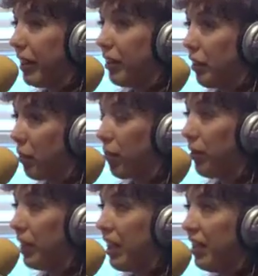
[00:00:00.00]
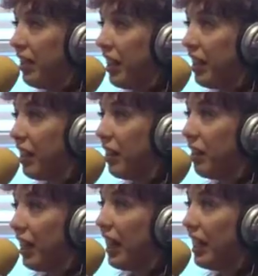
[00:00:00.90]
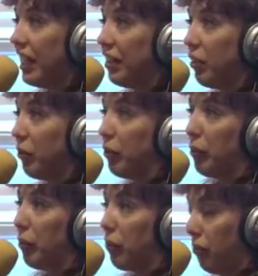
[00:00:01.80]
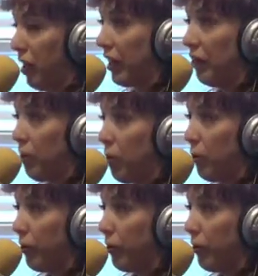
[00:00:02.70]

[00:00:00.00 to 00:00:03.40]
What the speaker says: they're brilliant. They need those fucking roles.